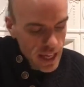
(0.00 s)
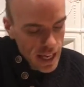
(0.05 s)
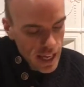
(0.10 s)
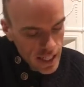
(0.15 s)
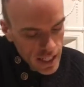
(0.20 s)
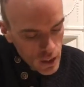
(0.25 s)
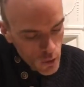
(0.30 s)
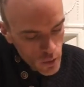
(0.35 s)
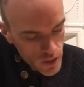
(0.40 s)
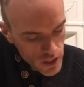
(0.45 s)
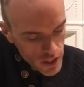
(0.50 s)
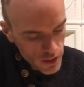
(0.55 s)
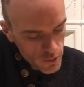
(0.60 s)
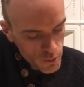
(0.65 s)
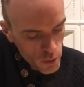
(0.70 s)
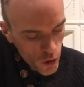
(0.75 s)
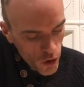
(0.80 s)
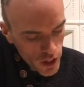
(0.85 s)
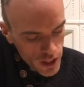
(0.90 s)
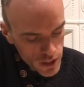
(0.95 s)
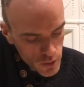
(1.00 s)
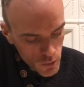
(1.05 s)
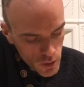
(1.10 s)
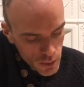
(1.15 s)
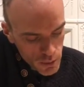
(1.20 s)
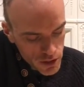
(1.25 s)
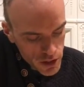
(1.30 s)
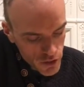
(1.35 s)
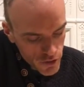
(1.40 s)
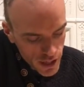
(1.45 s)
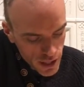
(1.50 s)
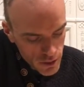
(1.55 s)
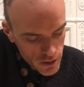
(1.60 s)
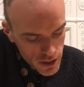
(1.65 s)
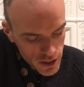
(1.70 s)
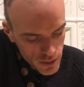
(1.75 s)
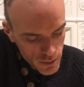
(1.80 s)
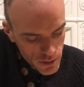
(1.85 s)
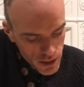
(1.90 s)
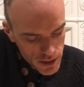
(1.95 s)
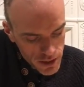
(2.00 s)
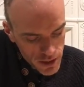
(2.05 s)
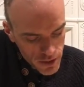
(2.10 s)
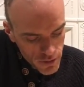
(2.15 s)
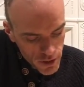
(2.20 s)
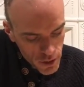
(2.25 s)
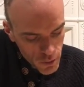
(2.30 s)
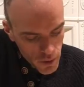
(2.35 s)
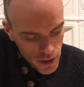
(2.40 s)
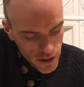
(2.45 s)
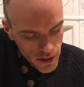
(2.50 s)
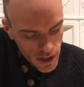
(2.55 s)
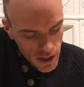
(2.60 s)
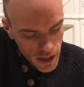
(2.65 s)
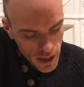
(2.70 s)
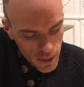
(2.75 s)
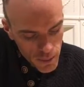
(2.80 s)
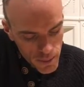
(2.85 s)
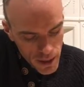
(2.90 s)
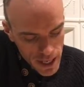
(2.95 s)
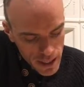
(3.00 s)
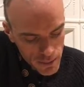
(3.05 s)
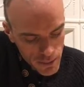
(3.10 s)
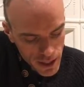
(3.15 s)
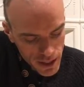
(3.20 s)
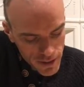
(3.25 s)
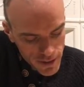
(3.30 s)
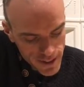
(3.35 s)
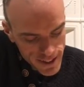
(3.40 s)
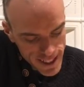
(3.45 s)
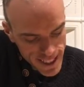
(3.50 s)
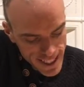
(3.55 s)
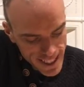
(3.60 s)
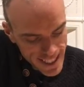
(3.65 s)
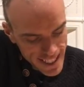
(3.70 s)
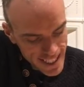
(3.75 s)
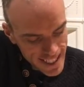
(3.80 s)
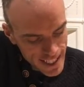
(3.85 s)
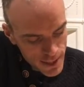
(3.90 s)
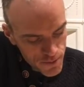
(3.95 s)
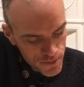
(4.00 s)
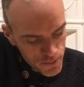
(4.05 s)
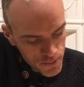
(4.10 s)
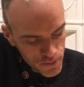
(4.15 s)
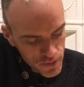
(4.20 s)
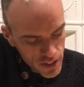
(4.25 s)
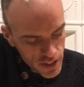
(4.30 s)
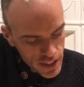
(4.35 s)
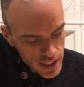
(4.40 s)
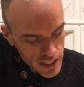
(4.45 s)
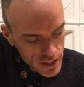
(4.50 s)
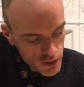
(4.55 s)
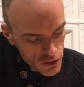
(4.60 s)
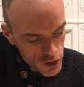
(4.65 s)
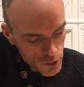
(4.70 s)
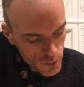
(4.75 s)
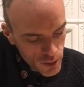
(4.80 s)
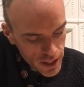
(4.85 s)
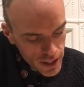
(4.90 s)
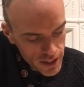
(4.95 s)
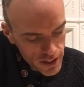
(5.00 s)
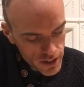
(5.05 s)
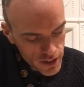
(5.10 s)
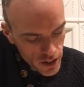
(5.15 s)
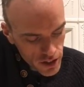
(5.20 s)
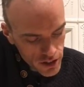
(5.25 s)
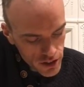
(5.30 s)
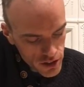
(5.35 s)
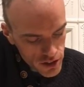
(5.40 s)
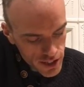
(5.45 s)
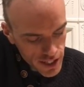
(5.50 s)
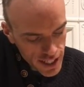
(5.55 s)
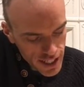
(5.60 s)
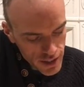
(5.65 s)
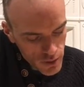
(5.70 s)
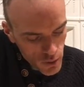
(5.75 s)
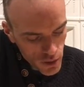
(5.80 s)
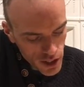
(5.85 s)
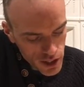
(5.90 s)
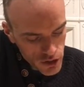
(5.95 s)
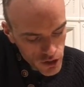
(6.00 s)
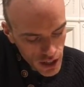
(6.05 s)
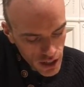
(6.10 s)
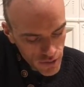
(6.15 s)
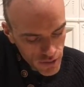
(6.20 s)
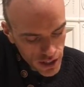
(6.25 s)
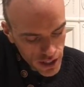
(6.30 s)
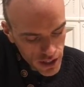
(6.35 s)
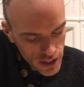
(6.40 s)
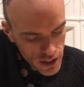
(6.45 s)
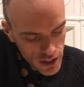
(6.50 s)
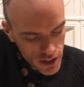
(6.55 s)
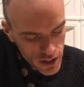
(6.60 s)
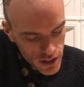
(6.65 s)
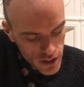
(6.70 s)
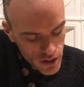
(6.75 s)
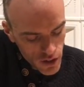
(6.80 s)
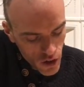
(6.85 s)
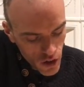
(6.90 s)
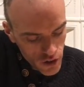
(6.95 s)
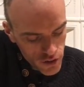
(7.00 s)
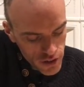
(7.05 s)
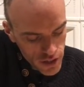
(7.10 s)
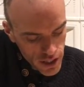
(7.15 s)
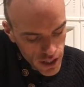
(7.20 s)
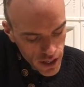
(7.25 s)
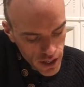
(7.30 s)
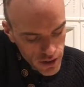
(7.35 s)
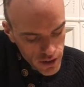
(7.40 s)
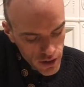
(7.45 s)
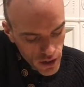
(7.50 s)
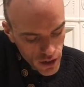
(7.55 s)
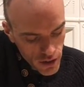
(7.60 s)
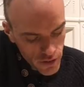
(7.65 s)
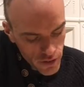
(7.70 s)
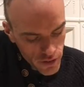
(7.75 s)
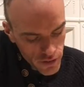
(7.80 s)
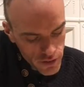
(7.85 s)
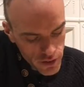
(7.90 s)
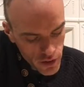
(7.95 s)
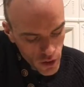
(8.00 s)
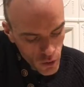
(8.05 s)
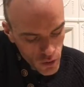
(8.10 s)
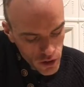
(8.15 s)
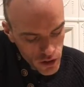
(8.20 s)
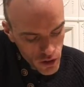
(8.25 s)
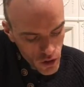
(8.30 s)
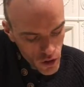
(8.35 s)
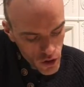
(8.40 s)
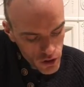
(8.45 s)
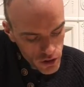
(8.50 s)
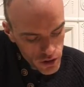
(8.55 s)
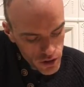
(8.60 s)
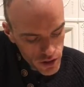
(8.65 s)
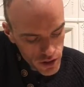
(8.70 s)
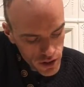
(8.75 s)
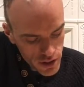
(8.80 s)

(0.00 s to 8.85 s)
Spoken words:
and inquisitive boys and women surrounded him as if he were a madman. He thus appears on the scene while travelling on the earth of his own accord.